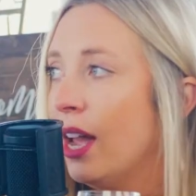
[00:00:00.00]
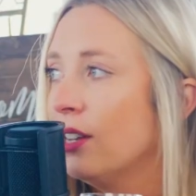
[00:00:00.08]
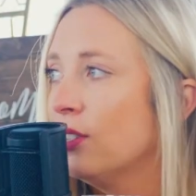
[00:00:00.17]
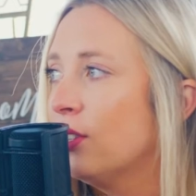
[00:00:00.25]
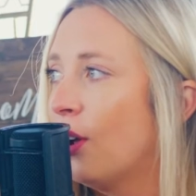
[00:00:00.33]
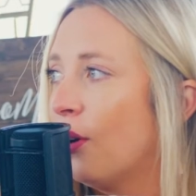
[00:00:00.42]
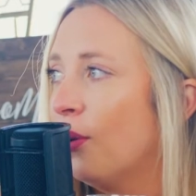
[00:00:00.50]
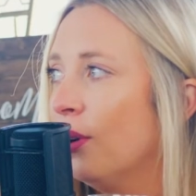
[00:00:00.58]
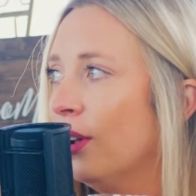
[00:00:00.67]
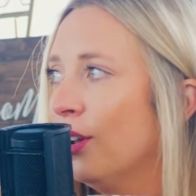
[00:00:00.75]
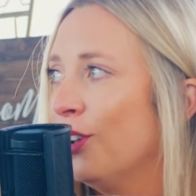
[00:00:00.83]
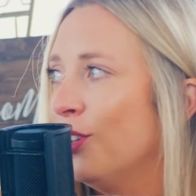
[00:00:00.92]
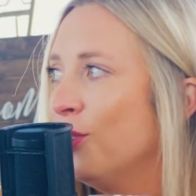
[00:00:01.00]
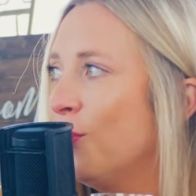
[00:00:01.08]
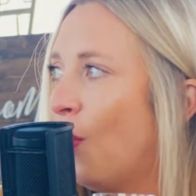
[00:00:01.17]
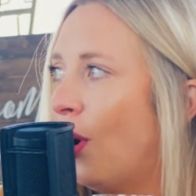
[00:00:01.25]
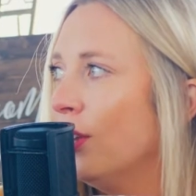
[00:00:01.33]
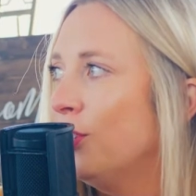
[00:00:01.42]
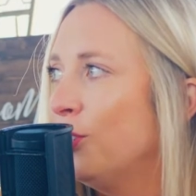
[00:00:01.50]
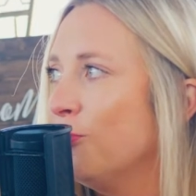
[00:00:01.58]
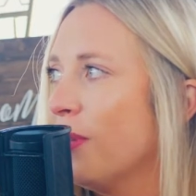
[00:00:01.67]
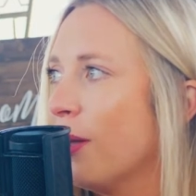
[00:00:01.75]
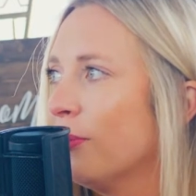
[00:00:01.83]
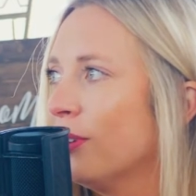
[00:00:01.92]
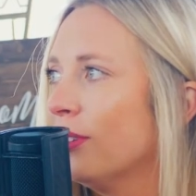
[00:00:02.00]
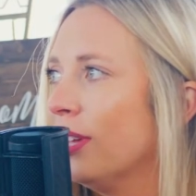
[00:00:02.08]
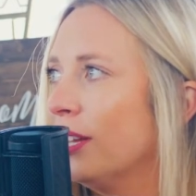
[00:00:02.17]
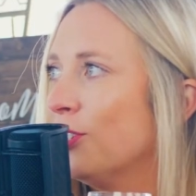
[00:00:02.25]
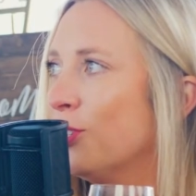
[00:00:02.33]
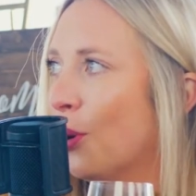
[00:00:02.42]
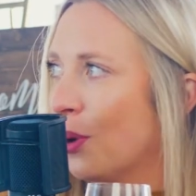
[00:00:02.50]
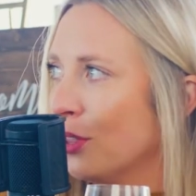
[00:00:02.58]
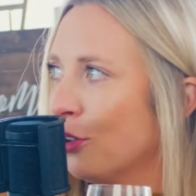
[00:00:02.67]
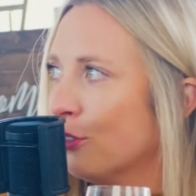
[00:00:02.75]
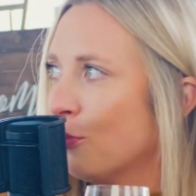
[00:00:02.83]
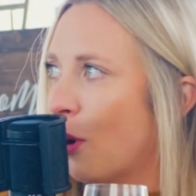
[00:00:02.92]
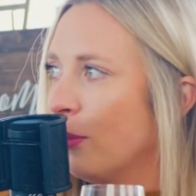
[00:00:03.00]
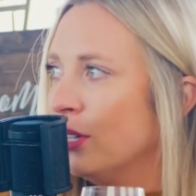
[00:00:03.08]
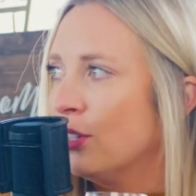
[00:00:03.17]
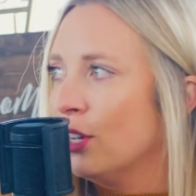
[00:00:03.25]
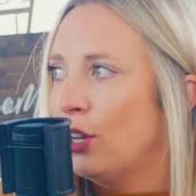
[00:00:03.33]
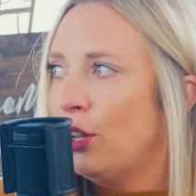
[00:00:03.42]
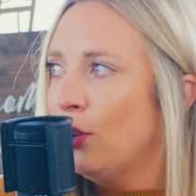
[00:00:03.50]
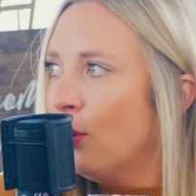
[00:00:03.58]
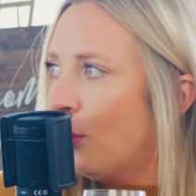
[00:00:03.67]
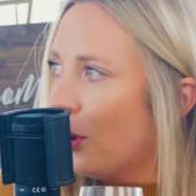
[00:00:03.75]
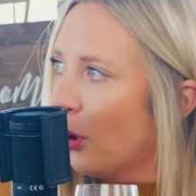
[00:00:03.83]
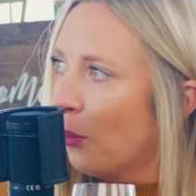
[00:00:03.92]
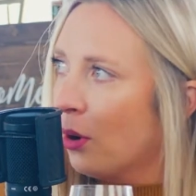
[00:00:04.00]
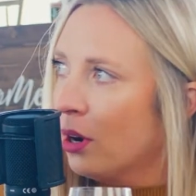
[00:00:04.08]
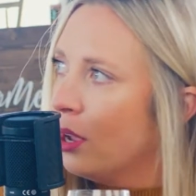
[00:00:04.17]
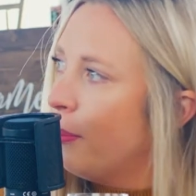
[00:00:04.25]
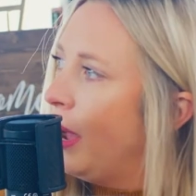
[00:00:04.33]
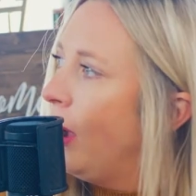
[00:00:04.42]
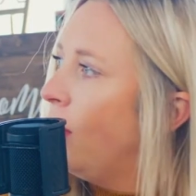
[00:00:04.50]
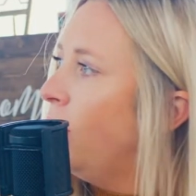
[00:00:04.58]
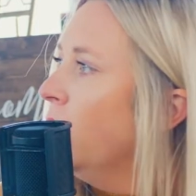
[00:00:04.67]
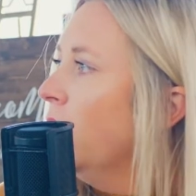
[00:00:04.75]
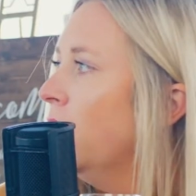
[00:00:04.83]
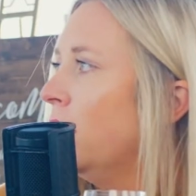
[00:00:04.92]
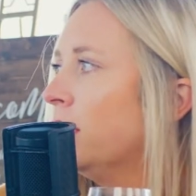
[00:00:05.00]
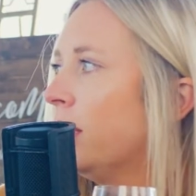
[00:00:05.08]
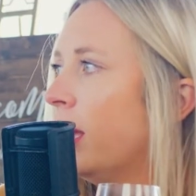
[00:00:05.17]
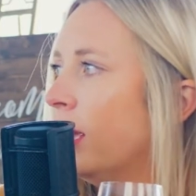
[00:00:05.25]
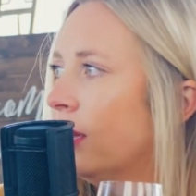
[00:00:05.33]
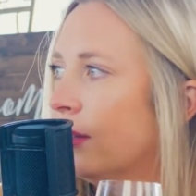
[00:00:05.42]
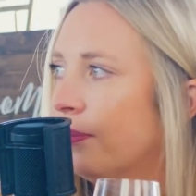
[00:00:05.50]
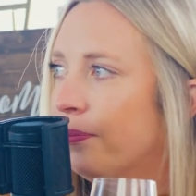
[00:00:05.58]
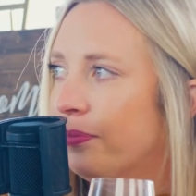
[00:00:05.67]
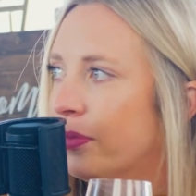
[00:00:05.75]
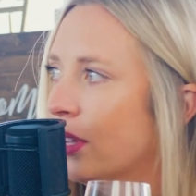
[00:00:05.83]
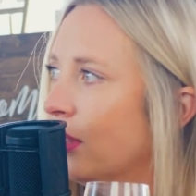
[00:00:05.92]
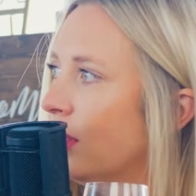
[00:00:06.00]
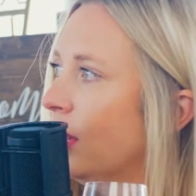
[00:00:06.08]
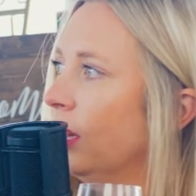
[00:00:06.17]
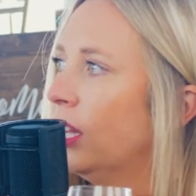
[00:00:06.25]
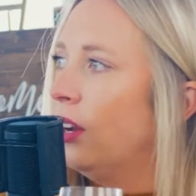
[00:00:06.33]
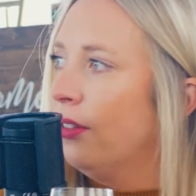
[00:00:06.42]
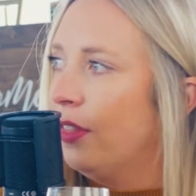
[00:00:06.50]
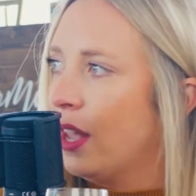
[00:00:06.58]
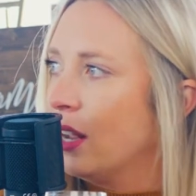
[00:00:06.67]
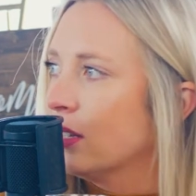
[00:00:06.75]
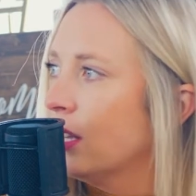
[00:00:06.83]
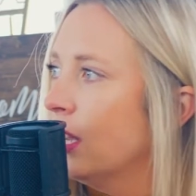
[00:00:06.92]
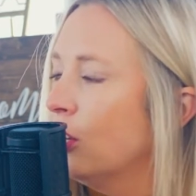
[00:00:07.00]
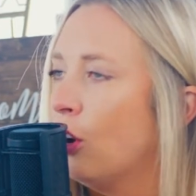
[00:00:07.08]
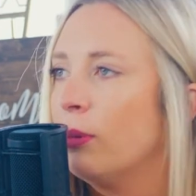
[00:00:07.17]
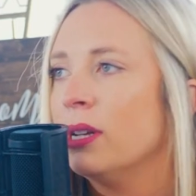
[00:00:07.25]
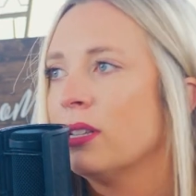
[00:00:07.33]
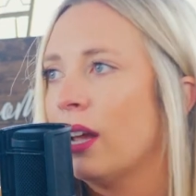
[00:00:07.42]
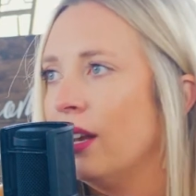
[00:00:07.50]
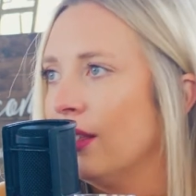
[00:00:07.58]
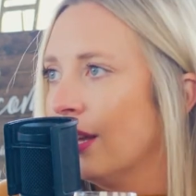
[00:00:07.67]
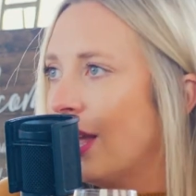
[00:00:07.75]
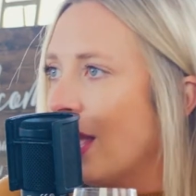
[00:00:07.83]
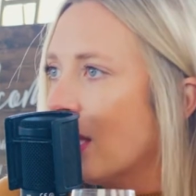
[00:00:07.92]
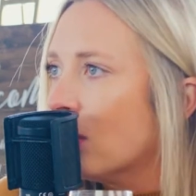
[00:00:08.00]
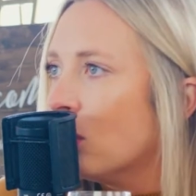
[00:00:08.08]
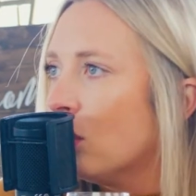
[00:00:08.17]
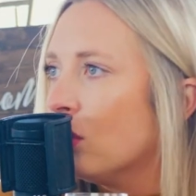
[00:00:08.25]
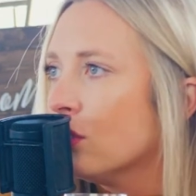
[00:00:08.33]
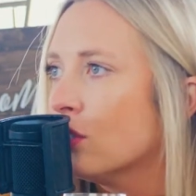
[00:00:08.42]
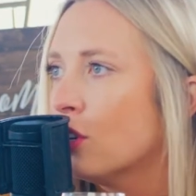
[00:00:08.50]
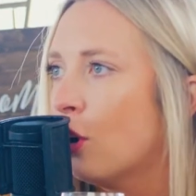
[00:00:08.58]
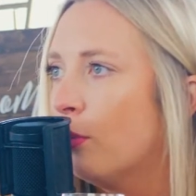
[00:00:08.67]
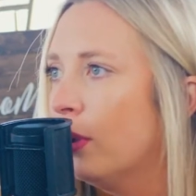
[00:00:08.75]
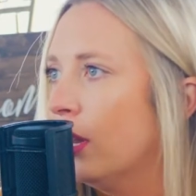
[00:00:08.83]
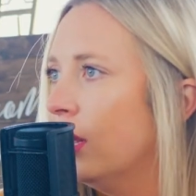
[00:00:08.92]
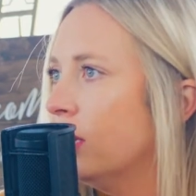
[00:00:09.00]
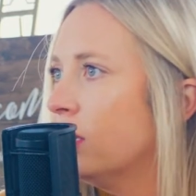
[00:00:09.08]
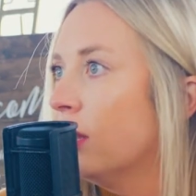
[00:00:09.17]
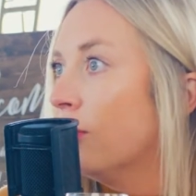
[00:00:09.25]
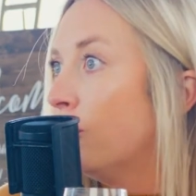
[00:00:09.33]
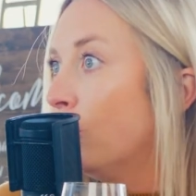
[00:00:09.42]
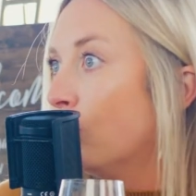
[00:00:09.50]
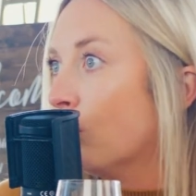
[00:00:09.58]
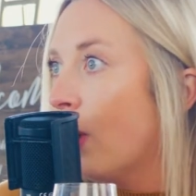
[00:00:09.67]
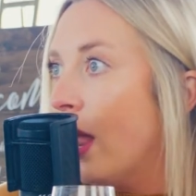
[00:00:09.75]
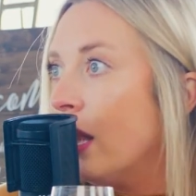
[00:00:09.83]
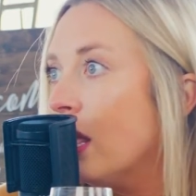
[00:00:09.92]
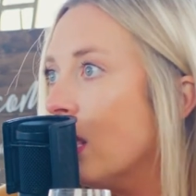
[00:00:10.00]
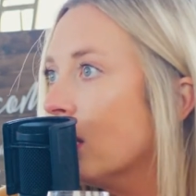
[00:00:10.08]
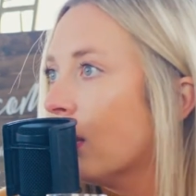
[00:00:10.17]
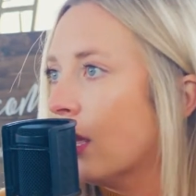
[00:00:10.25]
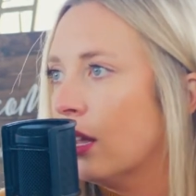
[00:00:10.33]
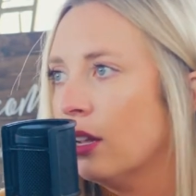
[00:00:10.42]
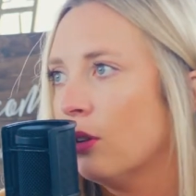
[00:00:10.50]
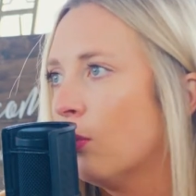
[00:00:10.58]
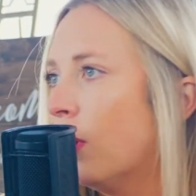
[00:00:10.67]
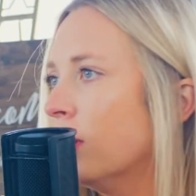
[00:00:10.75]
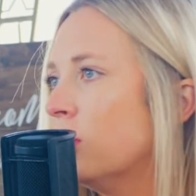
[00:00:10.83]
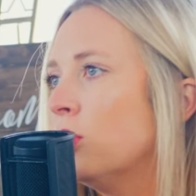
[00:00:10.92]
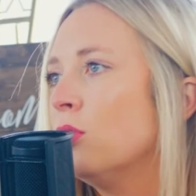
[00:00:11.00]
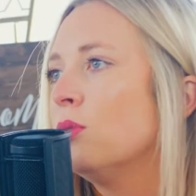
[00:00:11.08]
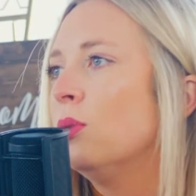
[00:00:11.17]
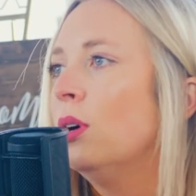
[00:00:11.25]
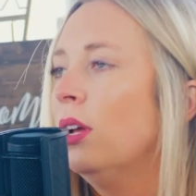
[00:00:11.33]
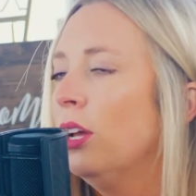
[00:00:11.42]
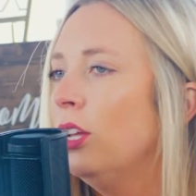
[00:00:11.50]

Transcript: And so you want to be able to, like, soak in those moments, and you don't want to worry about like the little things, like nobody's lighting the candles, is the food ready? Like, you want to